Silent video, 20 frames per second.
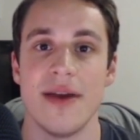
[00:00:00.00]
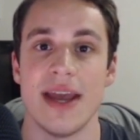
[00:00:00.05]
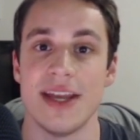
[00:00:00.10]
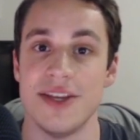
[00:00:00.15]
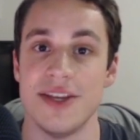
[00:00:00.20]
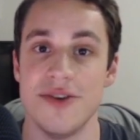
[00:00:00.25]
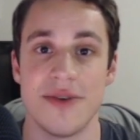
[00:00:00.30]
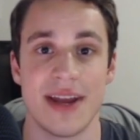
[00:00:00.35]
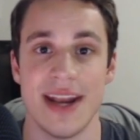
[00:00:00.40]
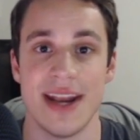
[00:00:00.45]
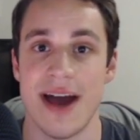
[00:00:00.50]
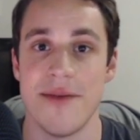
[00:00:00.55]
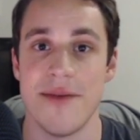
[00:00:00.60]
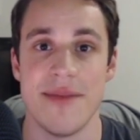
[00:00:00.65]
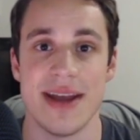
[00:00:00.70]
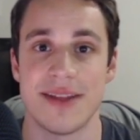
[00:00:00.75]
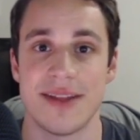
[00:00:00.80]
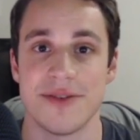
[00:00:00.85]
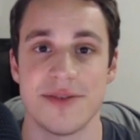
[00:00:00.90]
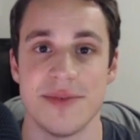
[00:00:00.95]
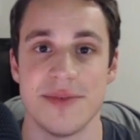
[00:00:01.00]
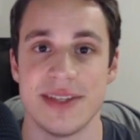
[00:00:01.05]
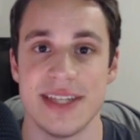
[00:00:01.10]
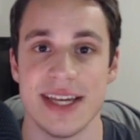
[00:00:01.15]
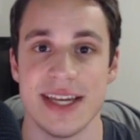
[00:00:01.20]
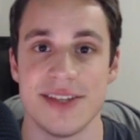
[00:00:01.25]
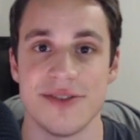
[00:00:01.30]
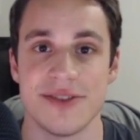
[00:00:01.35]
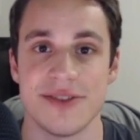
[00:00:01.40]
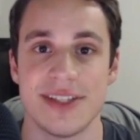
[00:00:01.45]
You cannot make those
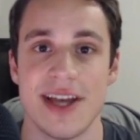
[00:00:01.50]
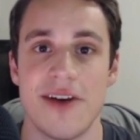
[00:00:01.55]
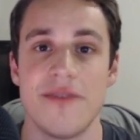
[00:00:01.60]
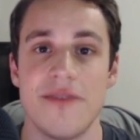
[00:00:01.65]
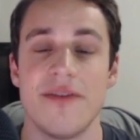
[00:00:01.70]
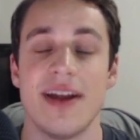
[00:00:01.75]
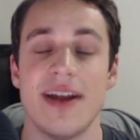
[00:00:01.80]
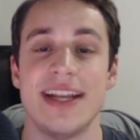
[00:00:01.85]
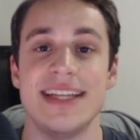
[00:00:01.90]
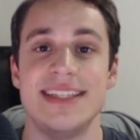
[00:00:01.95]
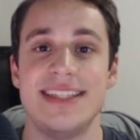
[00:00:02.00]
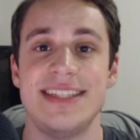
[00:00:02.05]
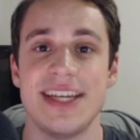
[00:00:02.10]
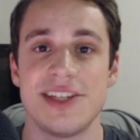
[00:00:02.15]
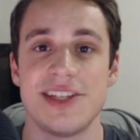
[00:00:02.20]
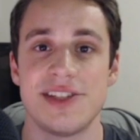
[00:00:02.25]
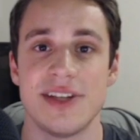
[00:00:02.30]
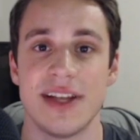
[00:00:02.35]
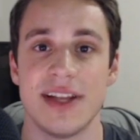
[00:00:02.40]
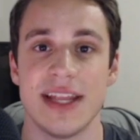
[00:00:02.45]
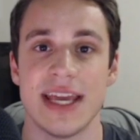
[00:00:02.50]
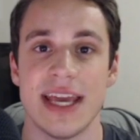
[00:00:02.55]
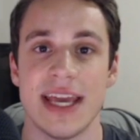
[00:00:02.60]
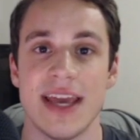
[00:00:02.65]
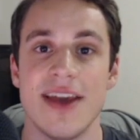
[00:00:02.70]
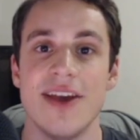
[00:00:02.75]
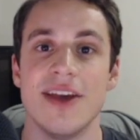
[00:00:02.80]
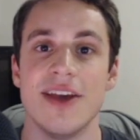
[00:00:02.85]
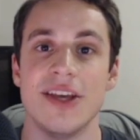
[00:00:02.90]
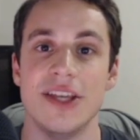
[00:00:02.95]
mistakes yourself, and
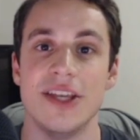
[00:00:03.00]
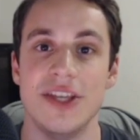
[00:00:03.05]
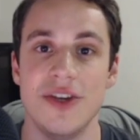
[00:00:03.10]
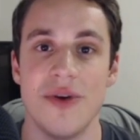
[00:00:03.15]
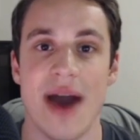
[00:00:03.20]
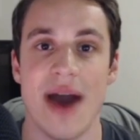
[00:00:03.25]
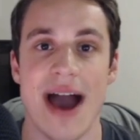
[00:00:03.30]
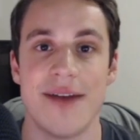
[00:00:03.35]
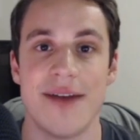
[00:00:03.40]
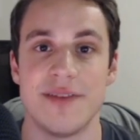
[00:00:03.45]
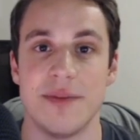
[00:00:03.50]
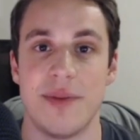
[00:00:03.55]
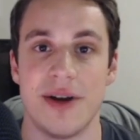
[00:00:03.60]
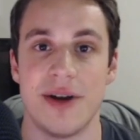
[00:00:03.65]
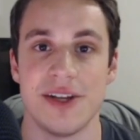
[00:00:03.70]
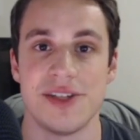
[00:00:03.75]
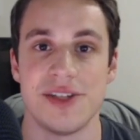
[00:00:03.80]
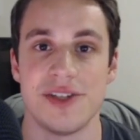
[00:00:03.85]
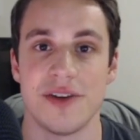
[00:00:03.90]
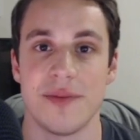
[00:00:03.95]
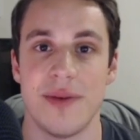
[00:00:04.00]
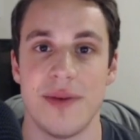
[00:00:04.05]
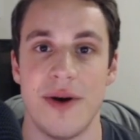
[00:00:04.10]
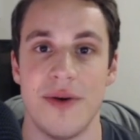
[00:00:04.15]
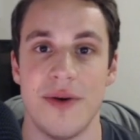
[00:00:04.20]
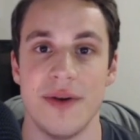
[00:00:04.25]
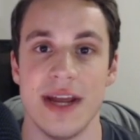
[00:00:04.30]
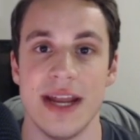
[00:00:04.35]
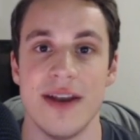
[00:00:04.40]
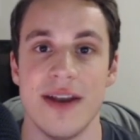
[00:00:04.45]
additionally, you have to punish your
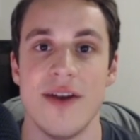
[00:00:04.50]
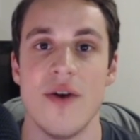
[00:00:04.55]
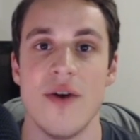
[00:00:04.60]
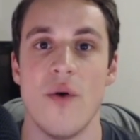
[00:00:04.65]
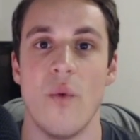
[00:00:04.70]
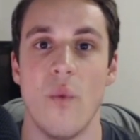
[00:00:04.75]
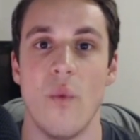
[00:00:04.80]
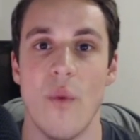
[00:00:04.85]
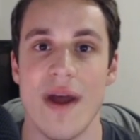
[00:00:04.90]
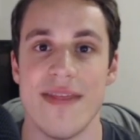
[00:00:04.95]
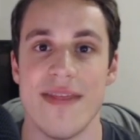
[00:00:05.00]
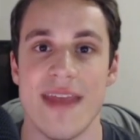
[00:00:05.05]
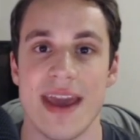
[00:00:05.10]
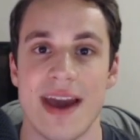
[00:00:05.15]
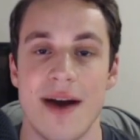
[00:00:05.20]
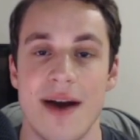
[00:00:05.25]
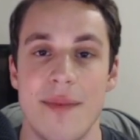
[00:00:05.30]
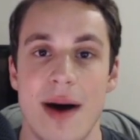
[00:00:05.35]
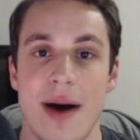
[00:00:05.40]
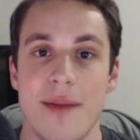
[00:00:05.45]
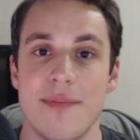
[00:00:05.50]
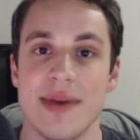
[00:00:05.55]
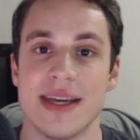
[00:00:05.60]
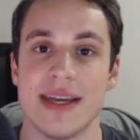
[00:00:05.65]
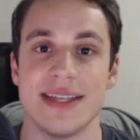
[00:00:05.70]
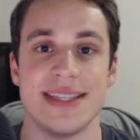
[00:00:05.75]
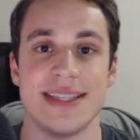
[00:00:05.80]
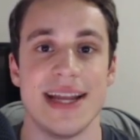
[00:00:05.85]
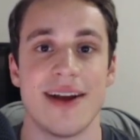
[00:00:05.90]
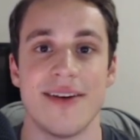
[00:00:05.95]
opponent when they come up
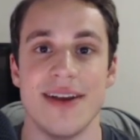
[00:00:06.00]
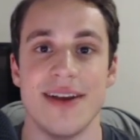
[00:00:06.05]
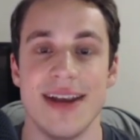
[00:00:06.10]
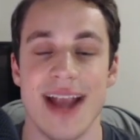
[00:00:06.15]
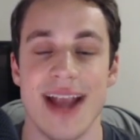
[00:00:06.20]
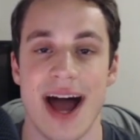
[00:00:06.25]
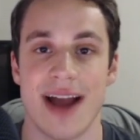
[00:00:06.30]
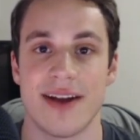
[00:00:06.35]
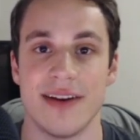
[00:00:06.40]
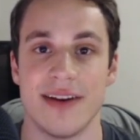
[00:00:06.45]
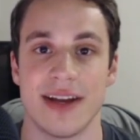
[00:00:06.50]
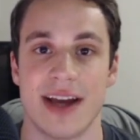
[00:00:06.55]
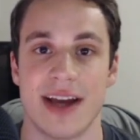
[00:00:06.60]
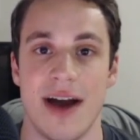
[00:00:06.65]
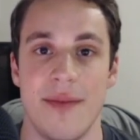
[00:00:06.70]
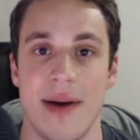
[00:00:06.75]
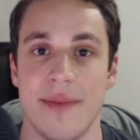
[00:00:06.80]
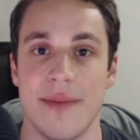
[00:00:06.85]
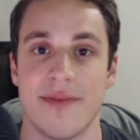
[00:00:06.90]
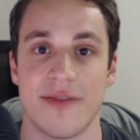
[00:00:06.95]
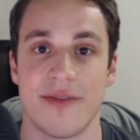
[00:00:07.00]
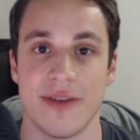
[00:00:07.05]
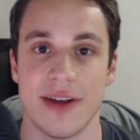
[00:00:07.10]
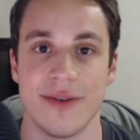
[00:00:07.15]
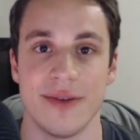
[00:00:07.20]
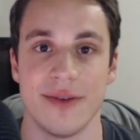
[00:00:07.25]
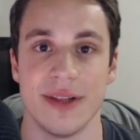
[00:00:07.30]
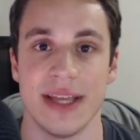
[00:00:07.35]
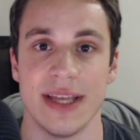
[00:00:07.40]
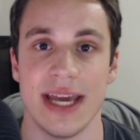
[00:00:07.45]
because they are not going to come up
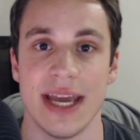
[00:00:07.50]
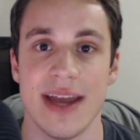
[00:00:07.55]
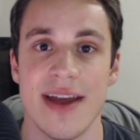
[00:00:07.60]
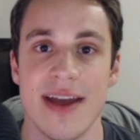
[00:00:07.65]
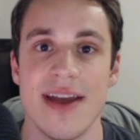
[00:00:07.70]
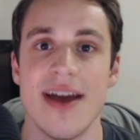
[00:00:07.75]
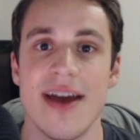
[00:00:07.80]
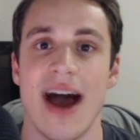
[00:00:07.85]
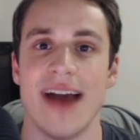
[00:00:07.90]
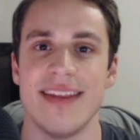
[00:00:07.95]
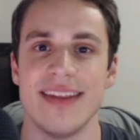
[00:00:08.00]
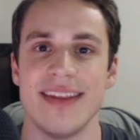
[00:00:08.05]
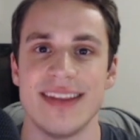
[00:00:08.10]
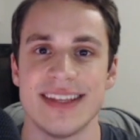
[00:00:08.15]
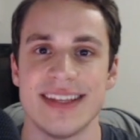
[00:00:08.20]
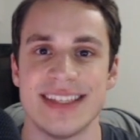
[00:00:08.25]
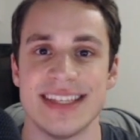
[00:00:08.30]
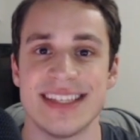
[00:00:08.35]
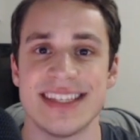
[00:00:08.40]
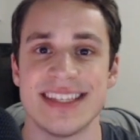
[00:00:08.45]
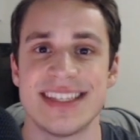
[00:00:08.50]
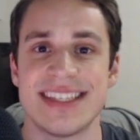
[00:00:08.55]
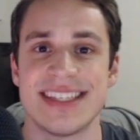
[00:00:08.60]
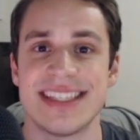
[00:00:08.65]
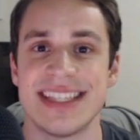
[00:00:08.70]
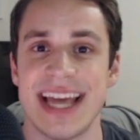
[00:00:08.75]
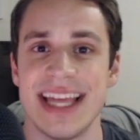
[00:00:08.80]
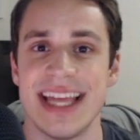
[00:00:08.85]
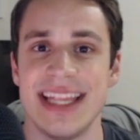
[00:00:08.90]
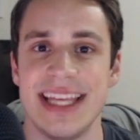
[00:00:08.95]
frequently. I think this is
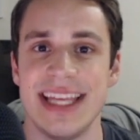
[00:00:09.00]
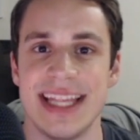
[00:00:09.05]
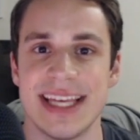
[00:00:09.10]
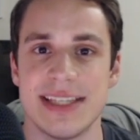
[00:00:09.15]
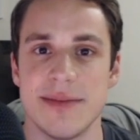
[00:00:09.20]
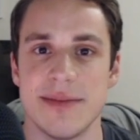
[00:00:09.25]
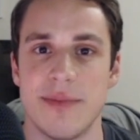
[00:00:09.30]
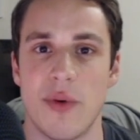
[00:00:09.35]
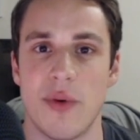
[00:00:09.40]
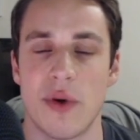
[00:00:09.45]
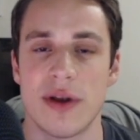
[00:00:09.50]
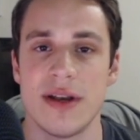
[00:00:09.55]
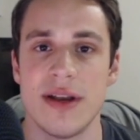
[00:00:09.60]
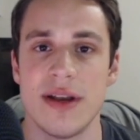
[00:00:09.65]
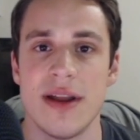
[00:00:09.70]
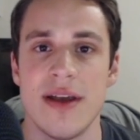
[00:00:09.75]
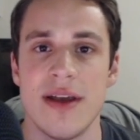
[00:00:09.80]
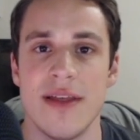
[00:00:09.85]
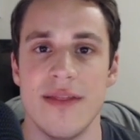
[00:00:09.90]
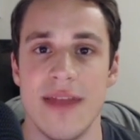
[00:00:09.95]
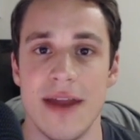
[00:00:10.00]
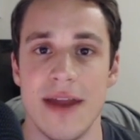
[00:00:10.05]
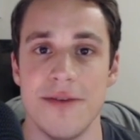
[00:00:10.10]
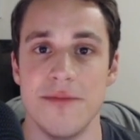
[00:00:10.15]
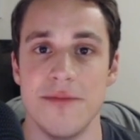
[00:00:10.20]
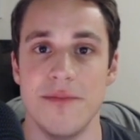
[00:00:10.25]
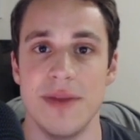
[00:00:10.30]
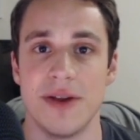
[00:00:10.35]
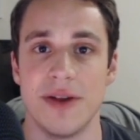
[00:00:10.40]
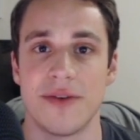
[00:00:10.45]
slightly less important
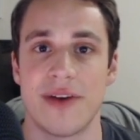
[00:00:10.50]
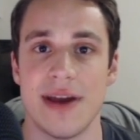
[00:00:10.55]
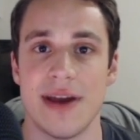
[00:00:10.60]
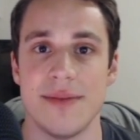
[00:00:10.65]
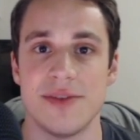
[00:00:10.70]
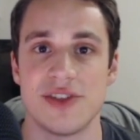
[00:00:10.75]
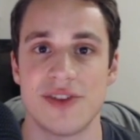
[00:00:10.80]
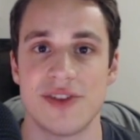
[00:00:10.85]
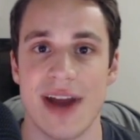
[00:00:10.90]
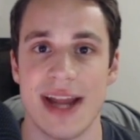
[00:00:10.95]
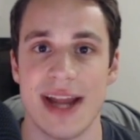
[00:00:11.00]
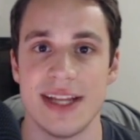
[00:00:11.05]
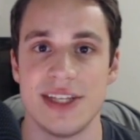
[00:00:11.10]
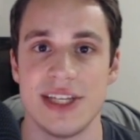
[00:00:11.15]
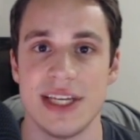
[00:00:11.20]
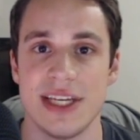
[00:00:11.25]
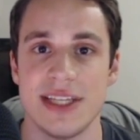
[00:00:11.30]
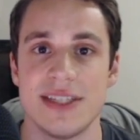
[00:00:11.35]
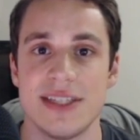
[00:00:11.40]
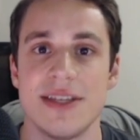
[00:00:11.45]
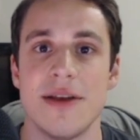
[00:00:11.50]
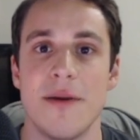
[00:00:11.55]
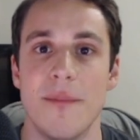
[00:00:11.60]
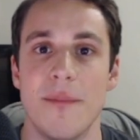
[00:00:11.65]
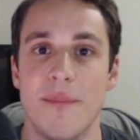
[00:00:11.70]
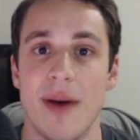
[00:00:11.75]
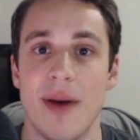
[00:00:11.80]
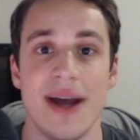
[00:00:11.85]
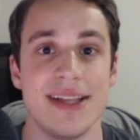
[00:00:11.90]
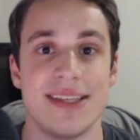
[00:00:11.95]
than middle game strategies,
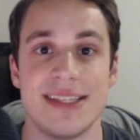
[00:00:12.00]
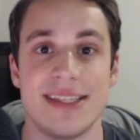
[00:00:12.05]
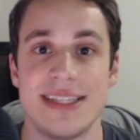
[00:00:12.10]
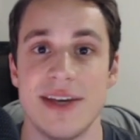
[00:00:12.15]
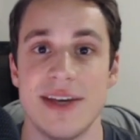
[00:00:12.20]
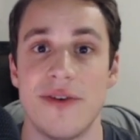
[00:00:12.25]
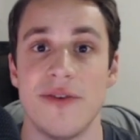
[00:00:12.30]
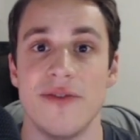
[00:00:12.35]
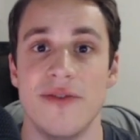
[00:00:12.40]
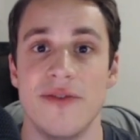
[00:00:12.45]
but still